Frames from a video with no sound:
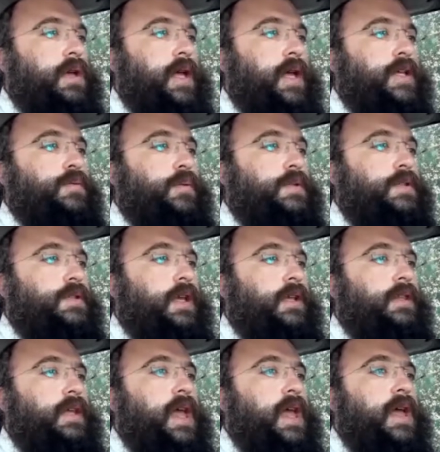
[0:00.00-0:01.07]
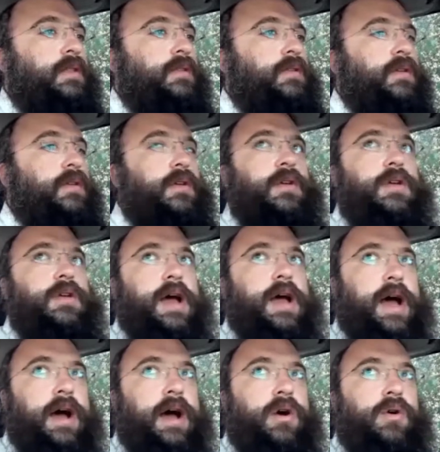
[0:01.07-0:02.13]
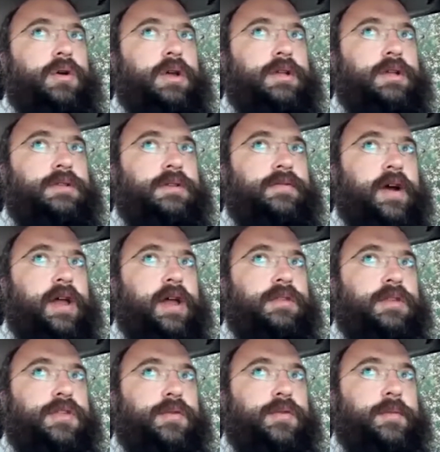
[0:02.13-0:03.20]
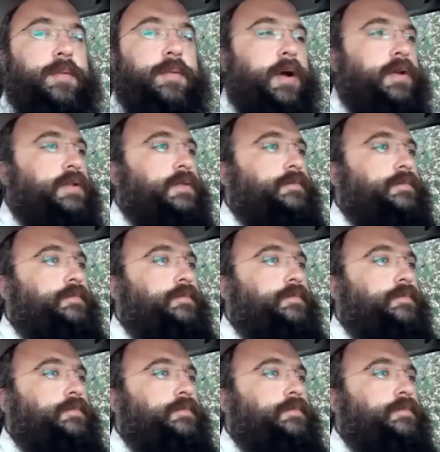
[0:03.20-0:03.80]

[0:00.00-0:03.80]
as we'll see at the end, how it's divided into three parts.